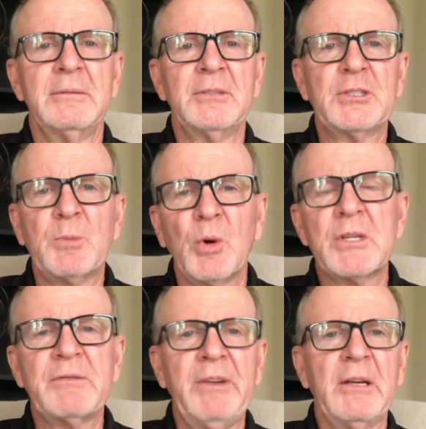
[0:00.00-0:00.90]

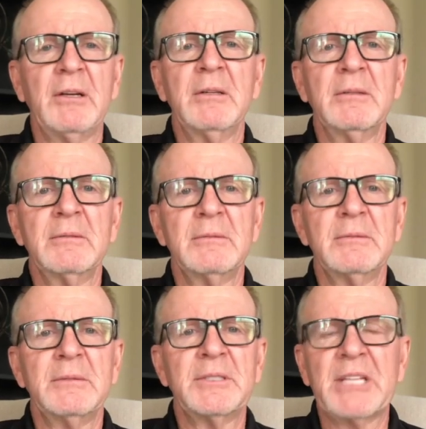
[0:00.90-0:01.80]
sports figure,
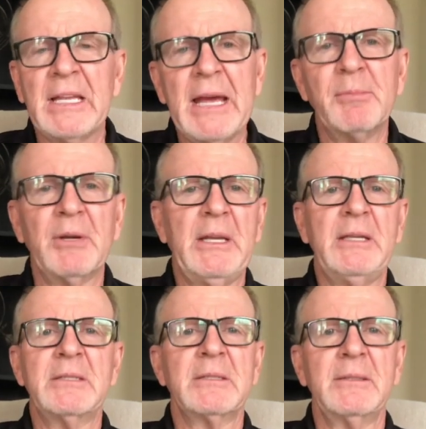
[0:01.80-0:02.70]

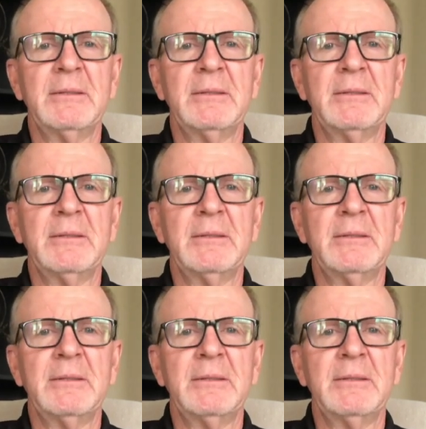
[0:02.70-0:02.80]
celebrities,